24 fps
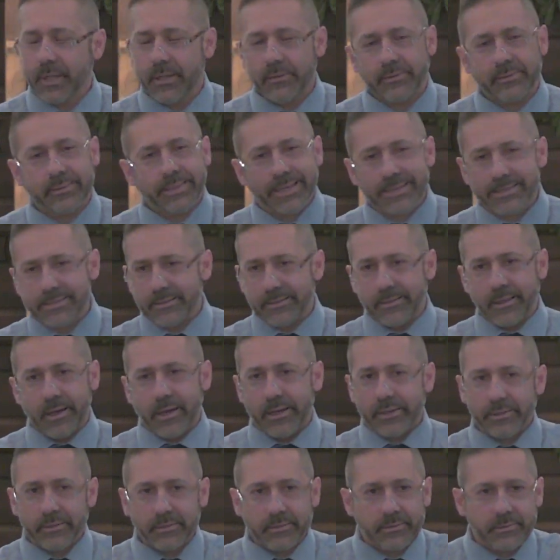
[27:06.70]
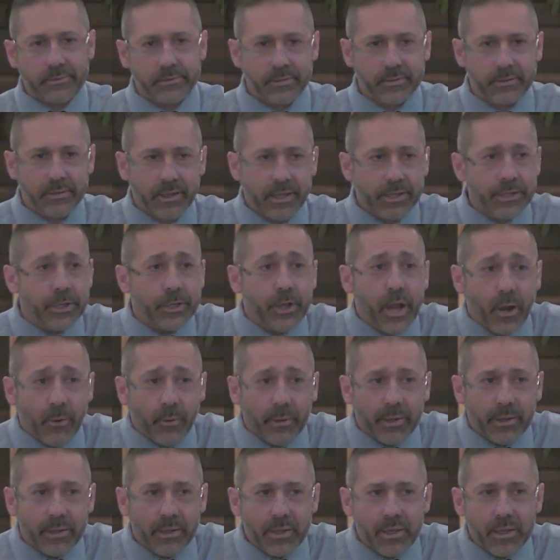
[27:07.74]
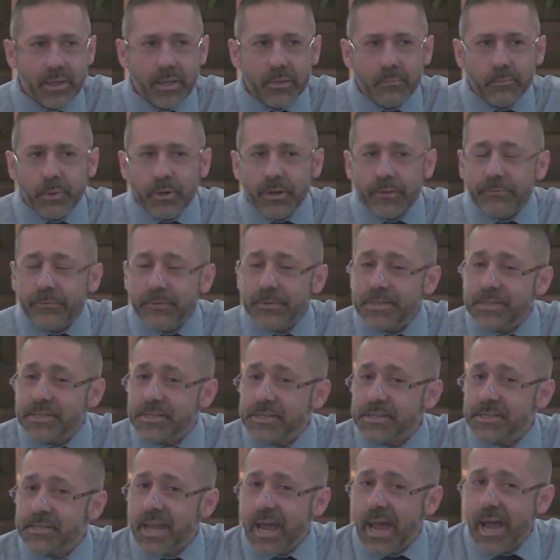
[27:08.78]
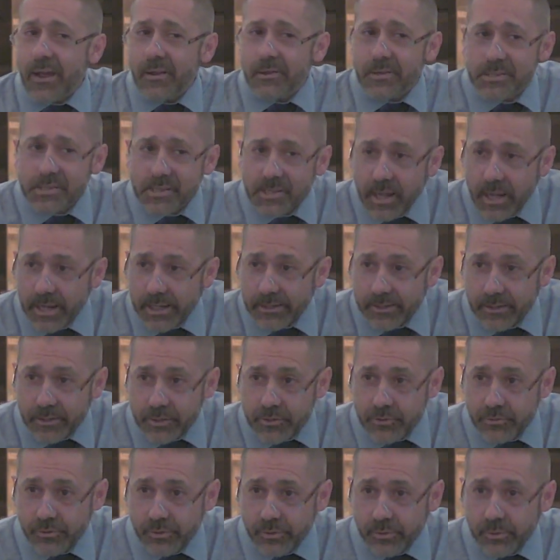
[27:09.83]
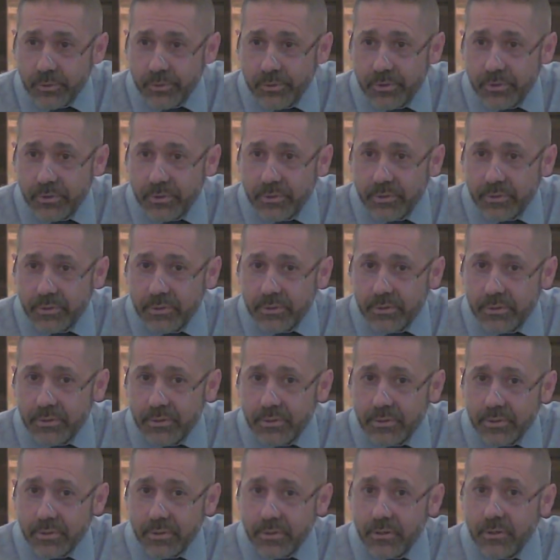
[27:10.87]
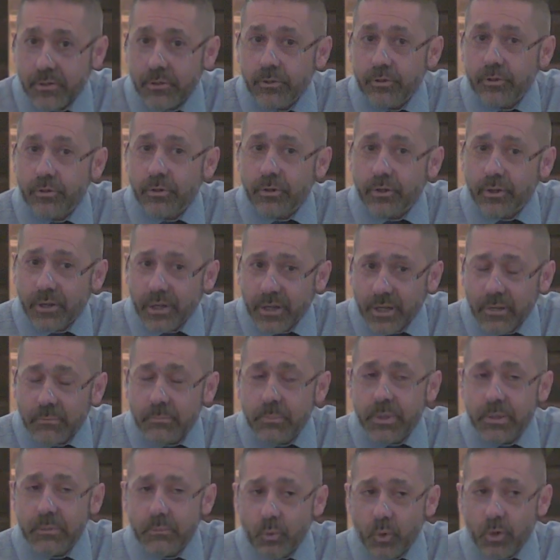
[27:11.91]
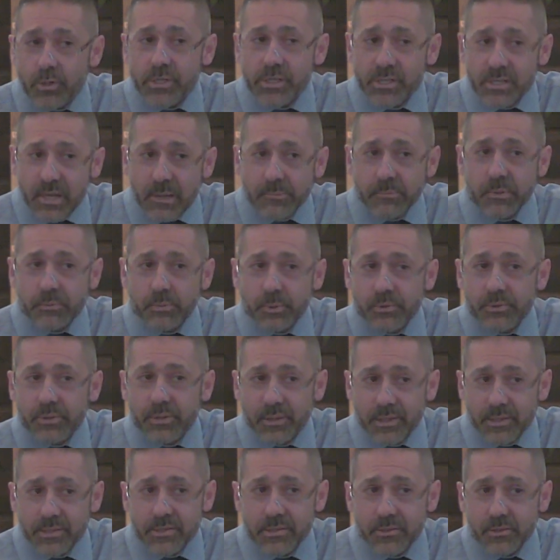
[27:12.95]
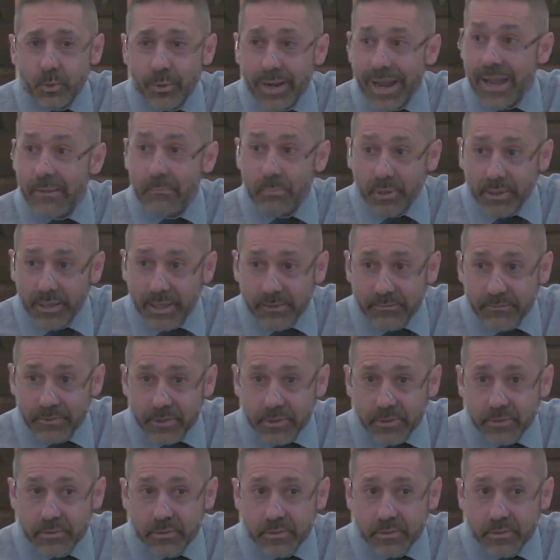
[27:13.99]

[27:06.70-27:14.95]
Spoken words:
that's a lie. And you know it. But if it sounds like the truth, you're going to be more susceptible to listen to it and believe it.